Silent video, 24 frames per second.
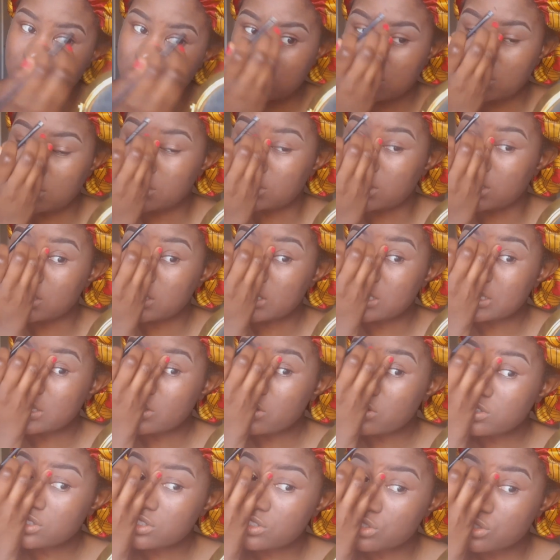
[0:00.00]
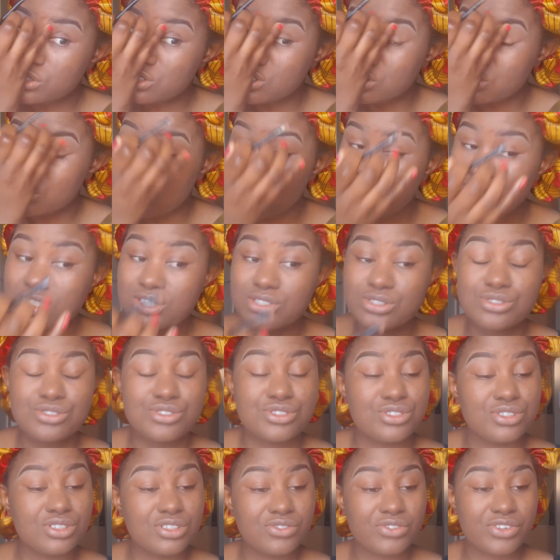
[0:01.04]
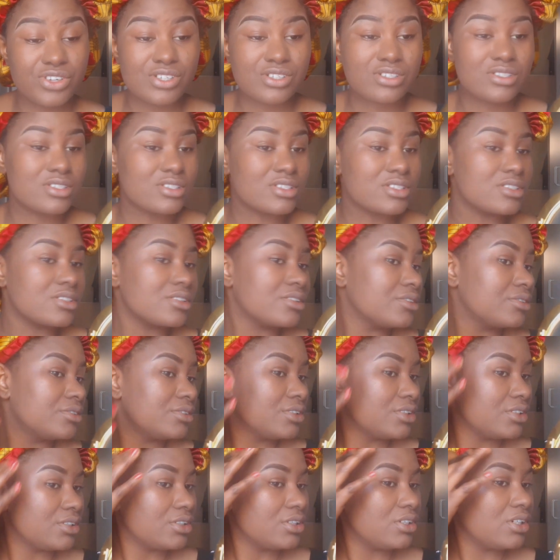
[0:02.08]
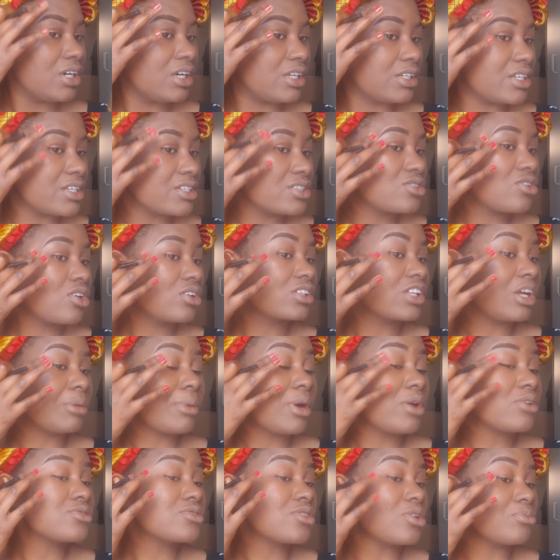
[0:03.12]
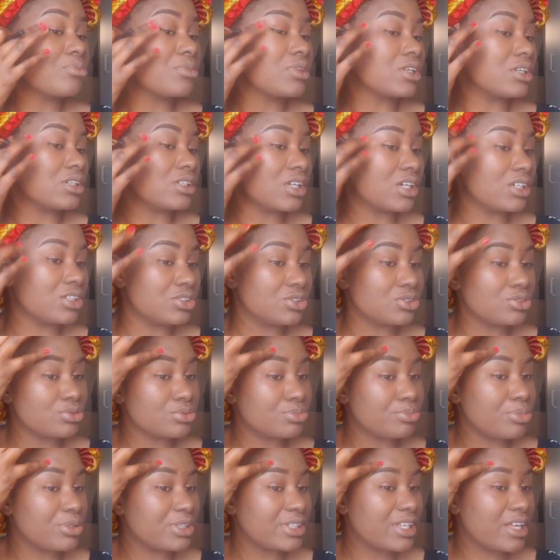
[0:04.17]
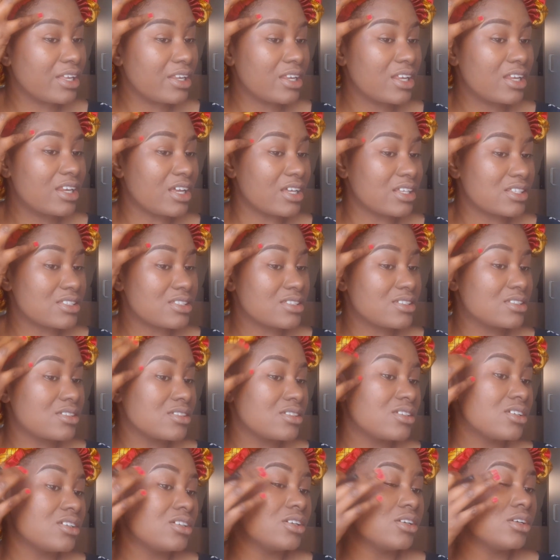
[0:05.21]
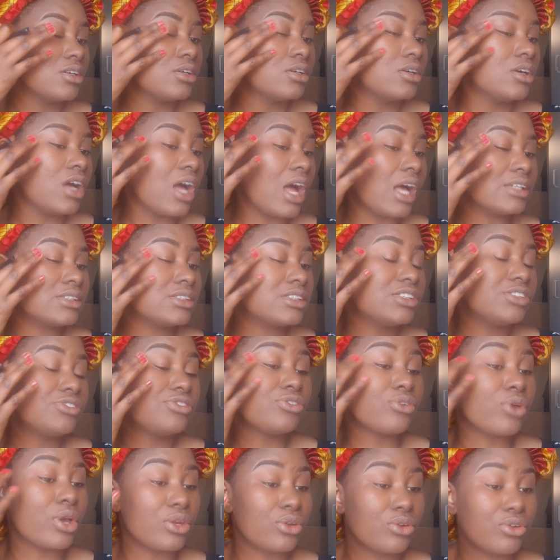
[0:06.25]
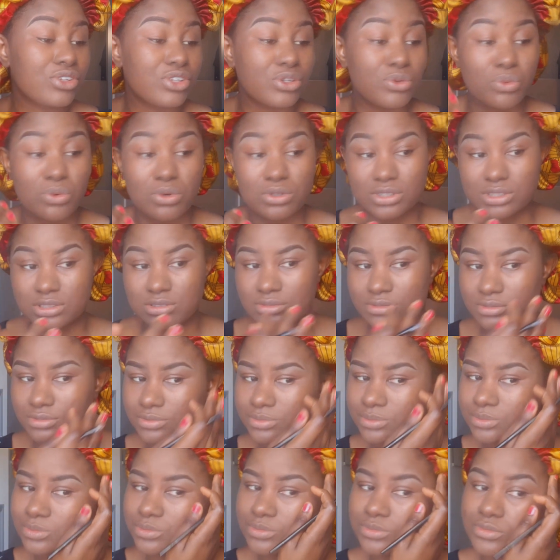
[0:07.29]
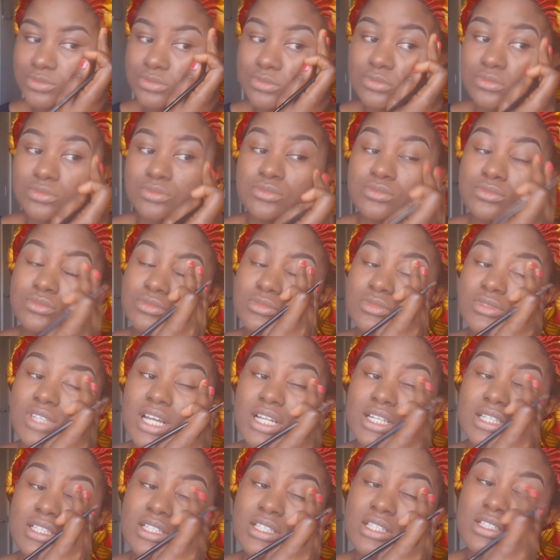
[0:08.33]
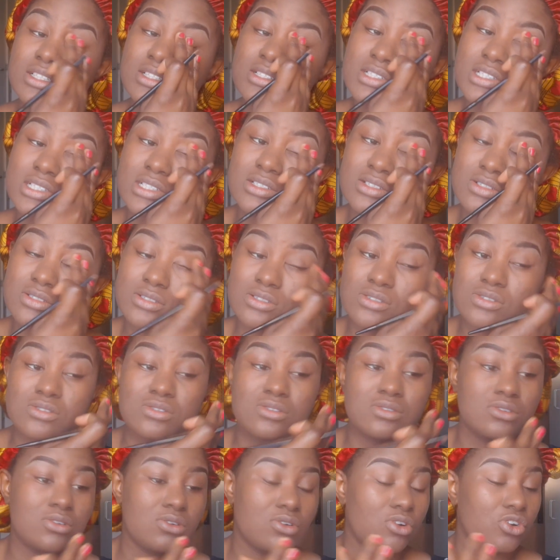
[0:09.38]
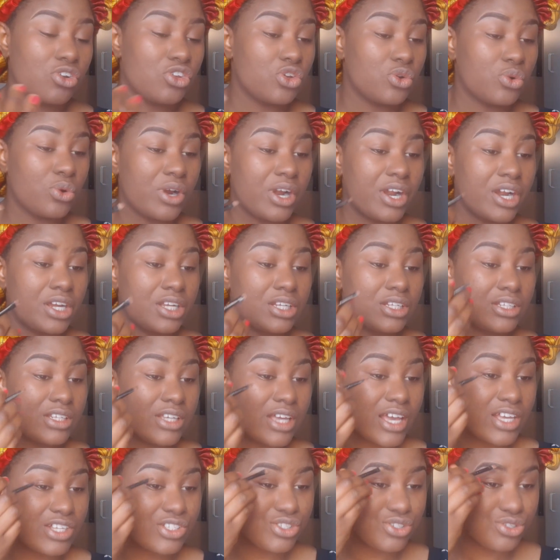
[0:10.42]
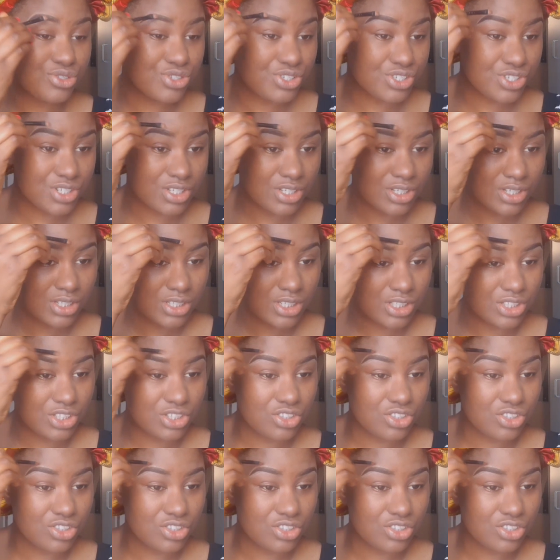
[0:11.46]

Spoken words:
and then you got into the university, and they talked about something, and you pretended that as if you were not the one that did it, or you were in the SUG in the